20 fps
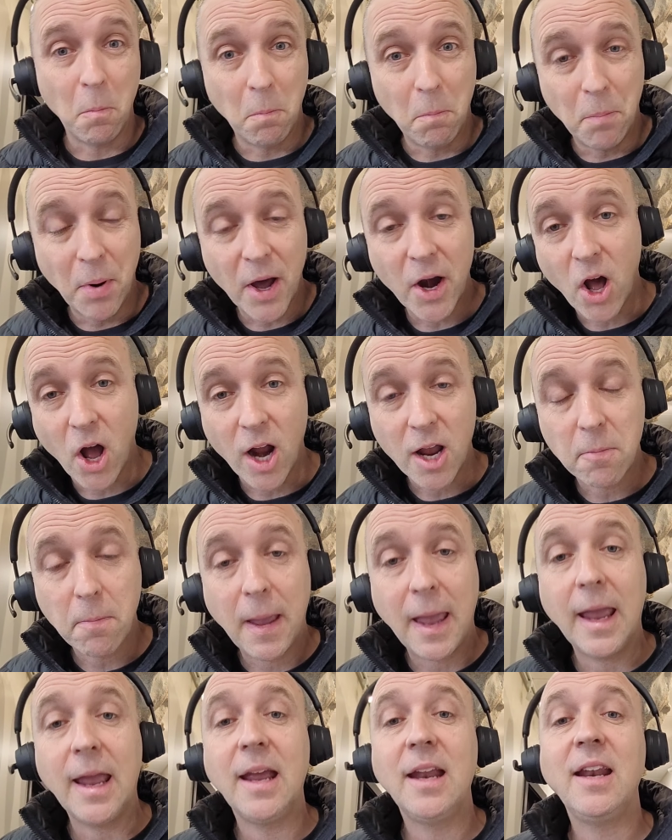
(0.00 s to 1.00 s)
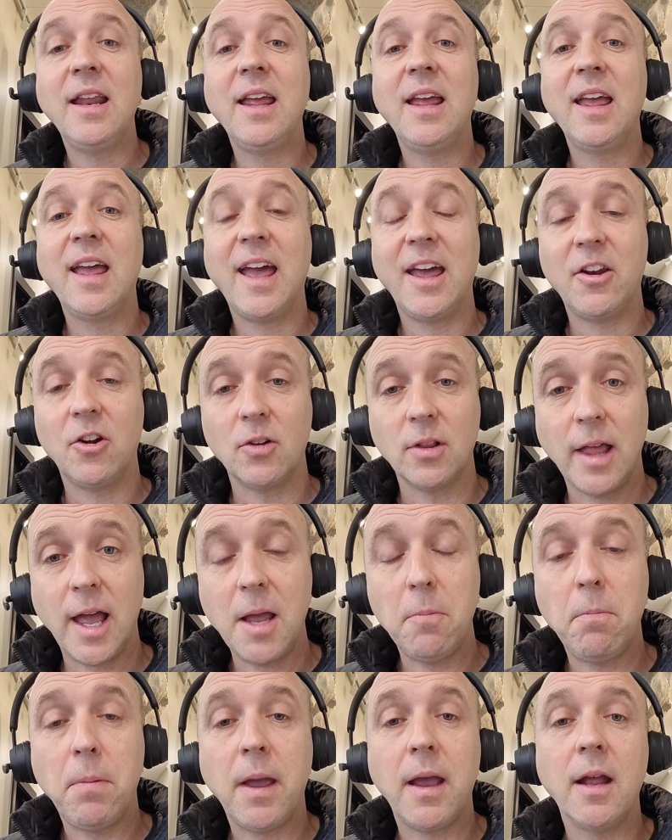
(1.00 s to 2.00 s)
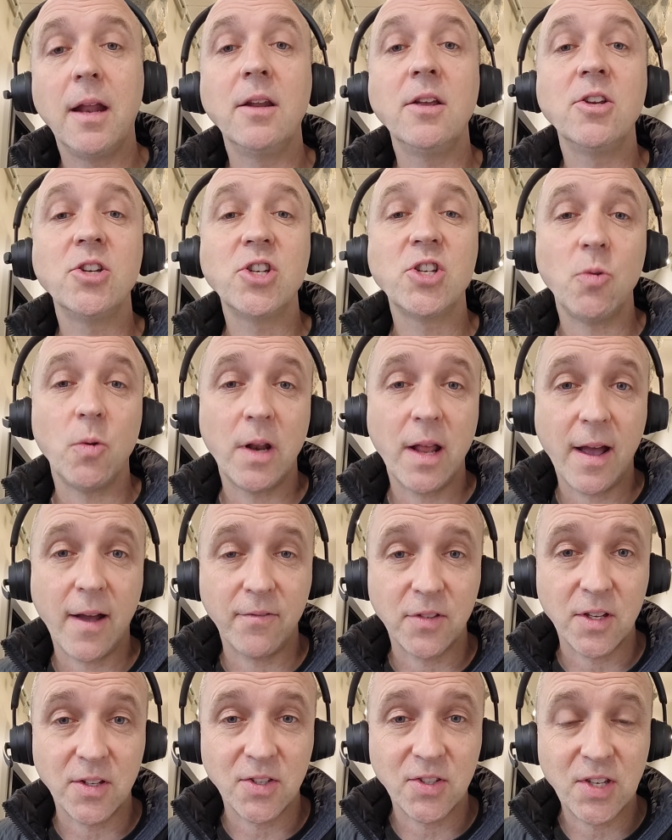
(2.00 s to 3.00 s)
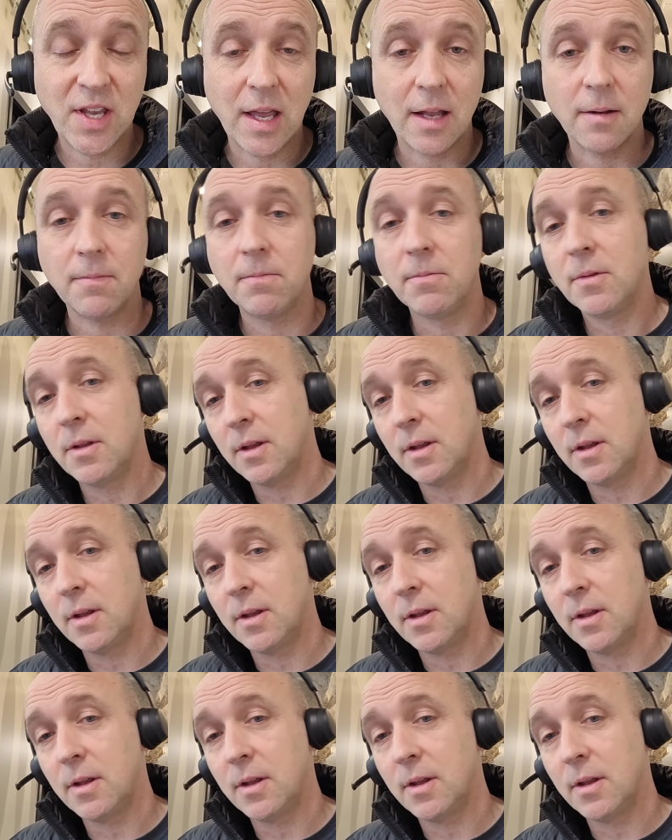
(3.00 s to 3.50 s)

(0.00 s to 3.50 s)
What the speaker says: buttock pain and her leg pain, she would have to sit.